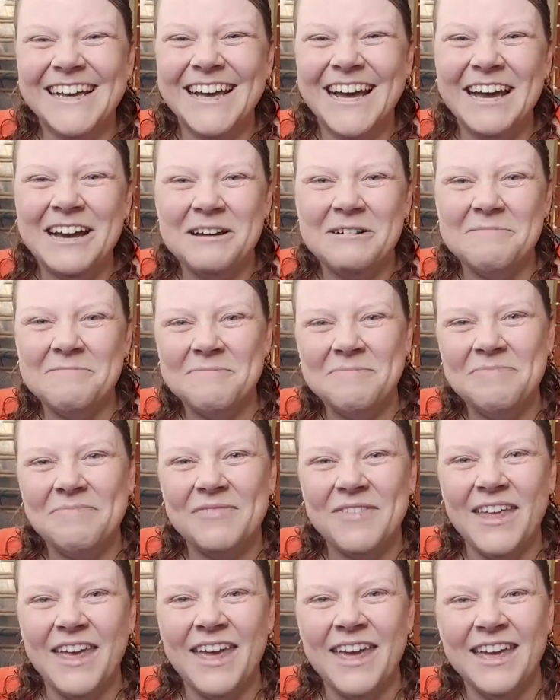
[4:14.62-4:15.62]
um,
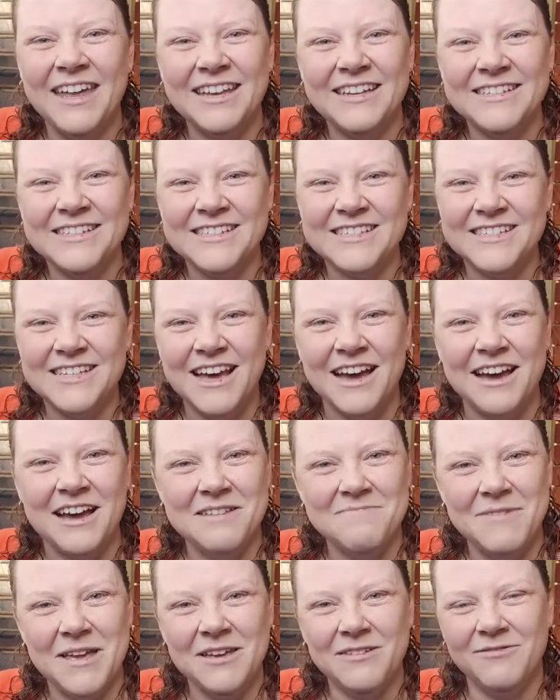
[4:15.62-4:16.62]
and yeah, I
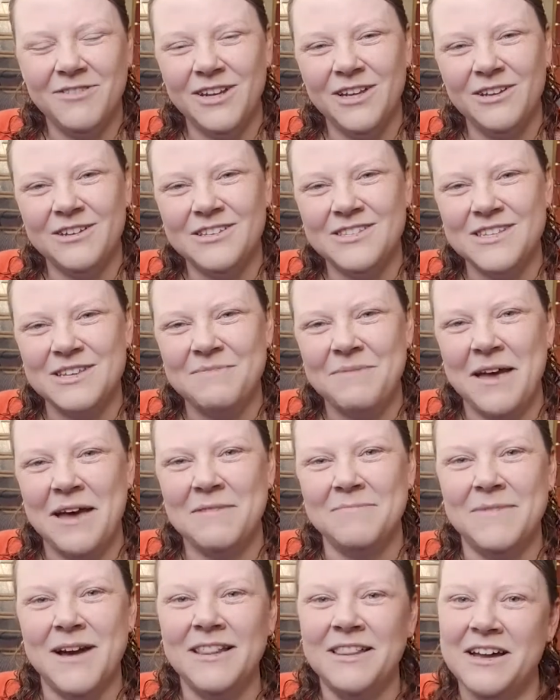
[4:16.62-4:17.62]
make videos
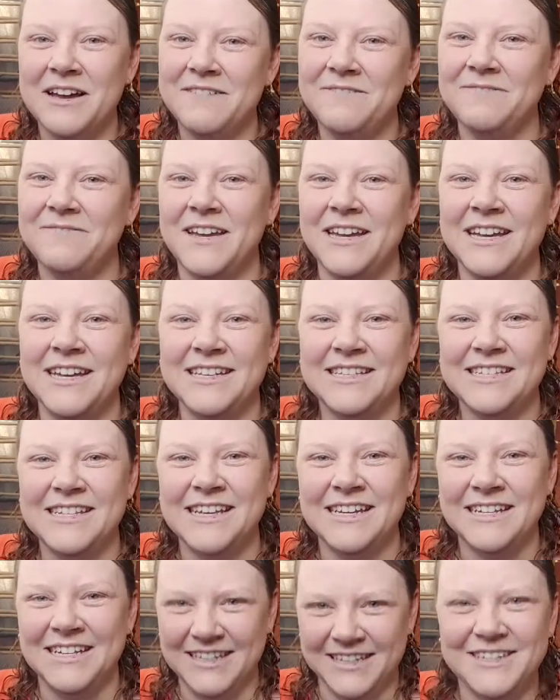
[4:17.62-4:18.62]
about my life as
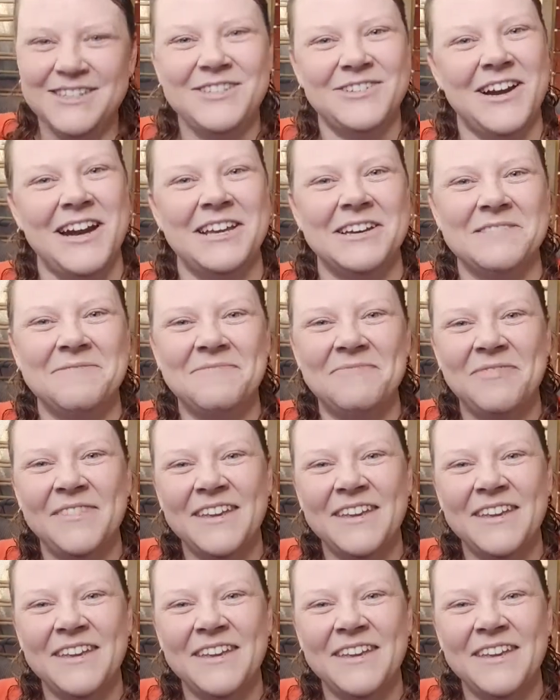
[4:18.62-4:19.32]
an illustrator.